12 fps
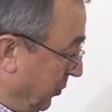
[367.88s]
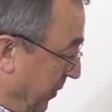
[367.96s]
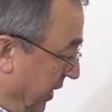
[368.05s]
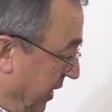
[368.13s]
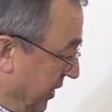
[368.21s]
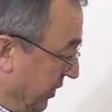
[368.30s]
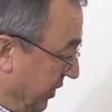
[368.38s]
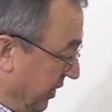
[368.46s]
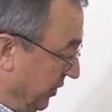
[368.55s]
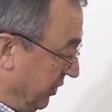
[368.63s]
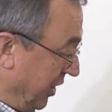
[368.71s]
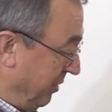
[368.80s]
speed
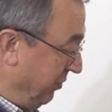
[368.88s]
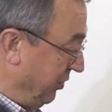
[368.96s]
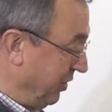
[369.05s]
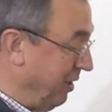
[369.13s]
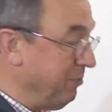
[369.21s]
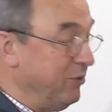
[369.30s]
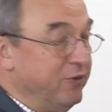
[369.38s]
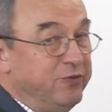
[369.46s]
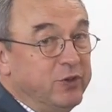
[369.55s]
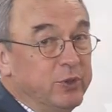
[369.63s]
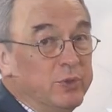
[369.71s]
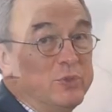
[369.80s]
times the number of
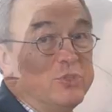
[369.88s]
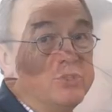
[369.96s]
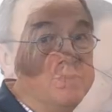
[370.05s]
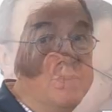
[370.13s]
flutes.